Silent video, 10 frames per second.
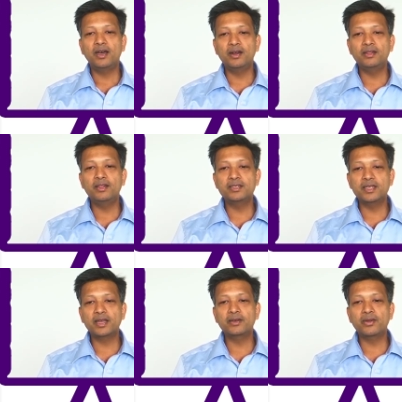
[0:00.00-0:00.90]
under
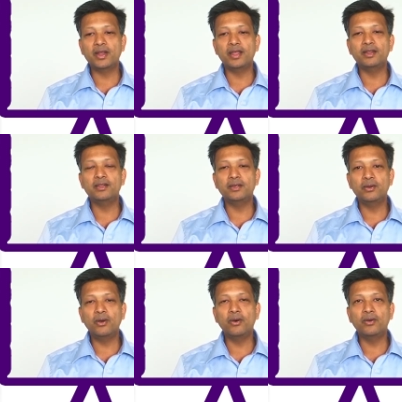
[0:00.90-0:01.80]
this act or any other
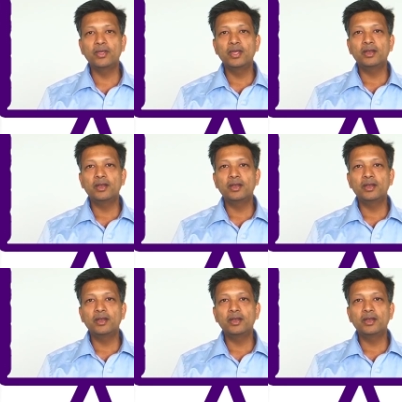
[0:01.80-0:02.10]
law.